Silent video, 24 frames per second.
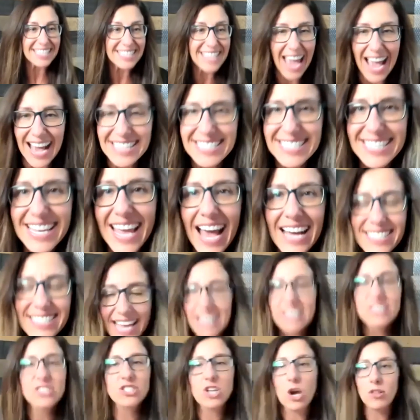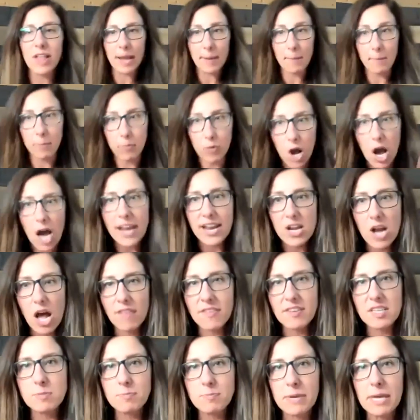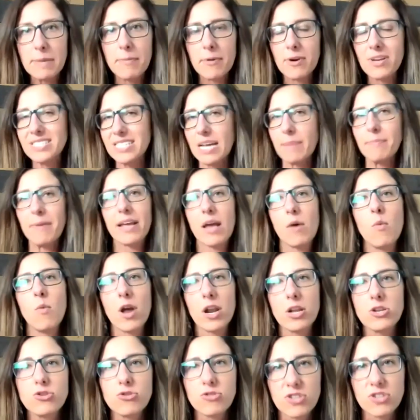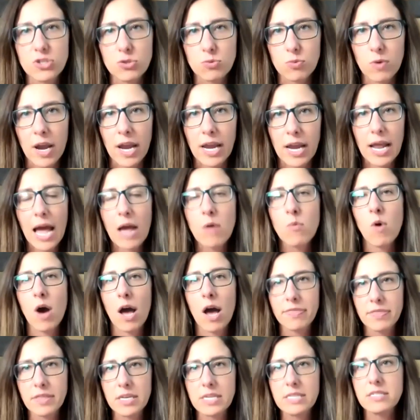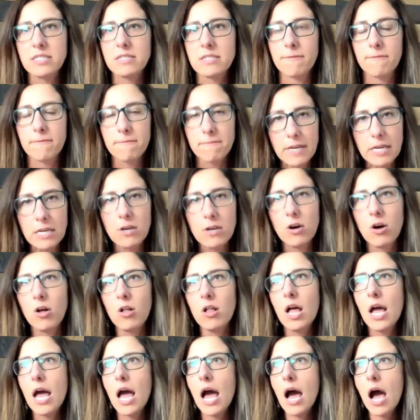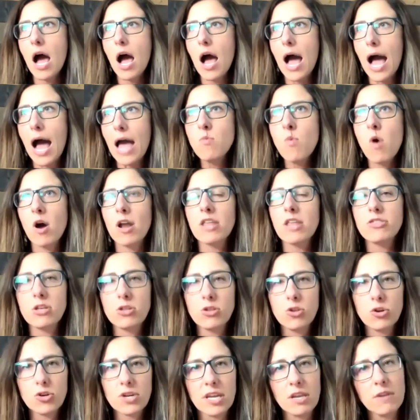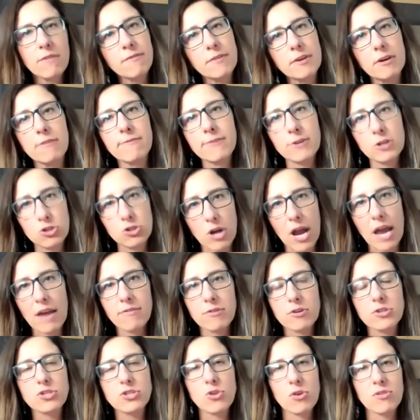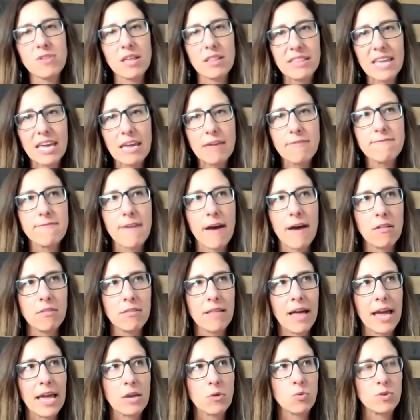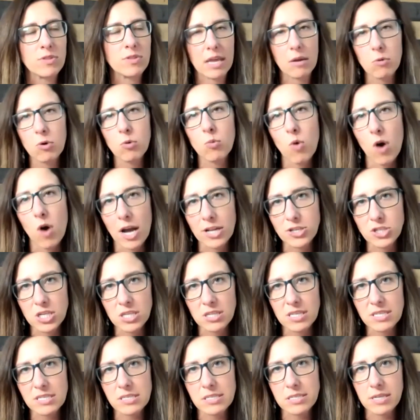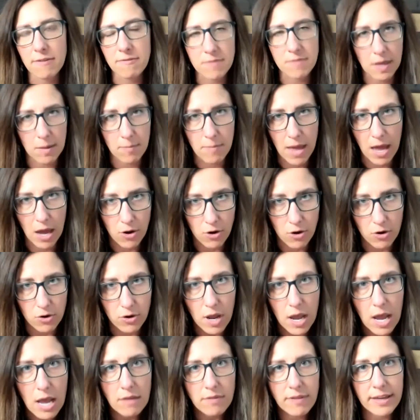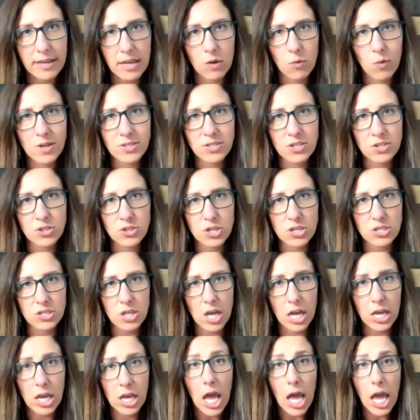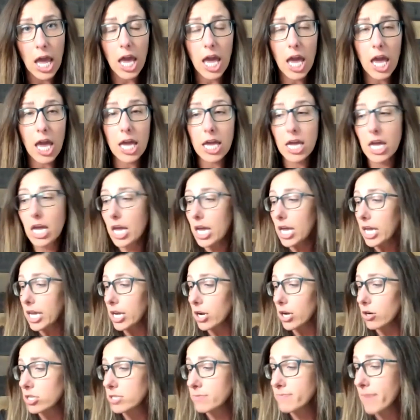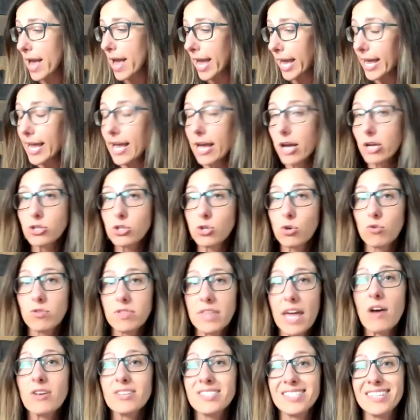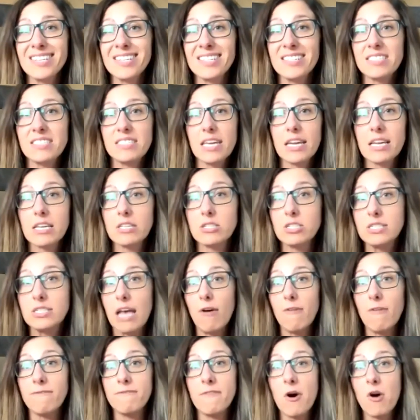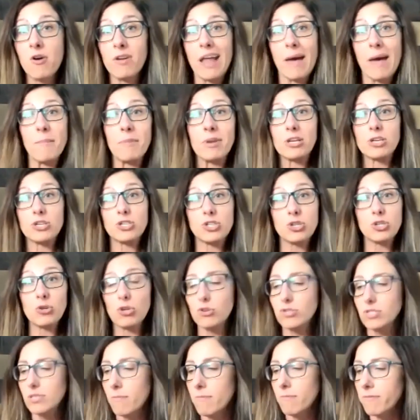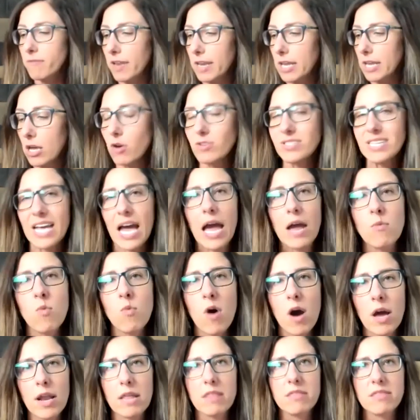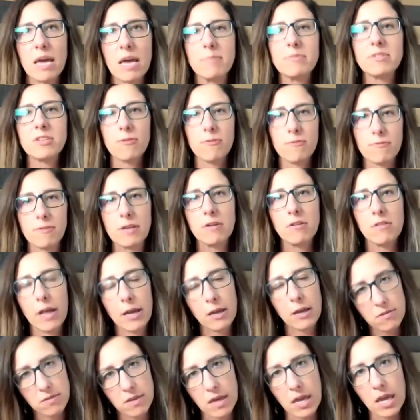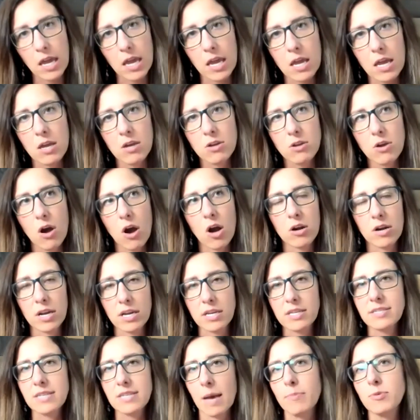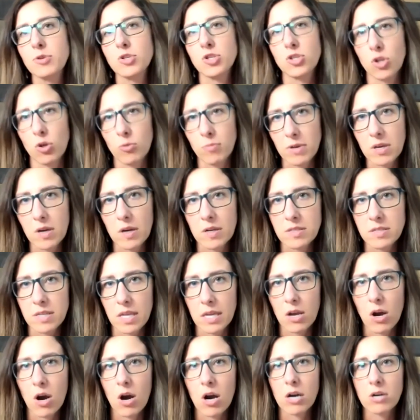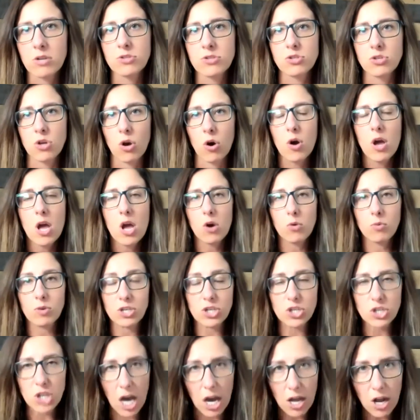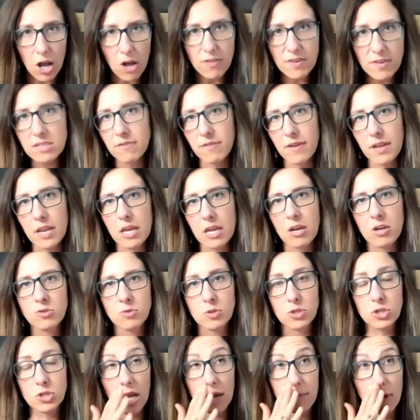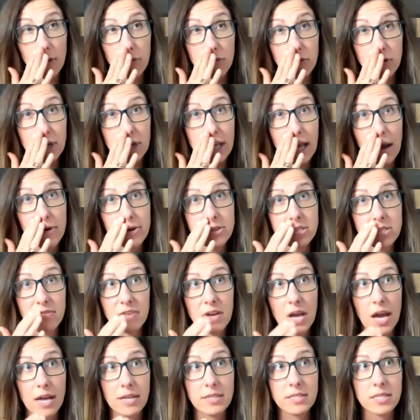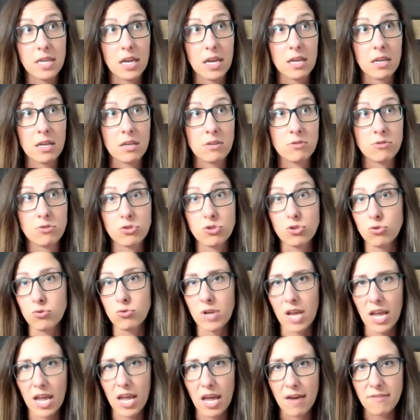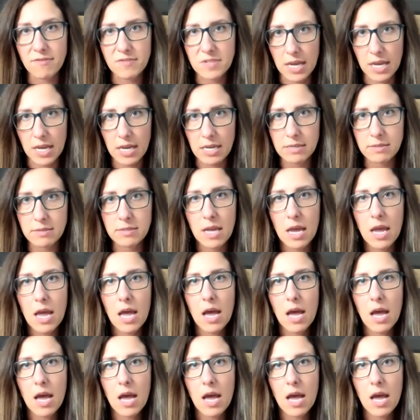Yes. And so brought in all these people because I'm like, I want to do this right. I want this to feel, I wanted the look and feel for drivers so that they felt like when they were watching this stuff, they mattered. Like, it wasn't just like, hey, here's my 2006 cell phone. I'm going to shoot you some videos. I wanted them to feel like they are exceptional because they are. So we shot all these videos. We shot about 30 hours of content in 2.5 days,